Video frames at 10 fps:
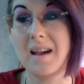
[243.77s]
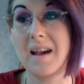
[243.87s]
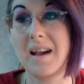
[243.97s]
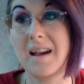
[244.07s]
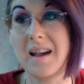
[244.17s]
Uh,
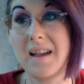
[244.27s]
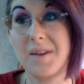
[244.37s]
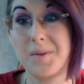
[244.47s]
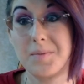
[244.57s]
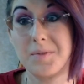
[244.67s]
I
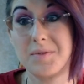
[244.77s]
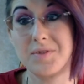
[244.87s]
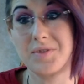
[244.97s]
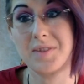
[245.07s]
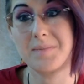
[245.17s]
hope you
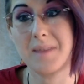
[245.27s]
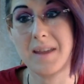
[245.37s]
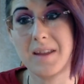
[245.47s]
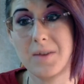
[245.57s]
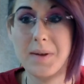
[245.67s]
enjoyed
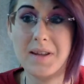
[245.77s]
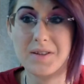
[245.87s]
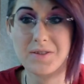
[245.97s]
my quick,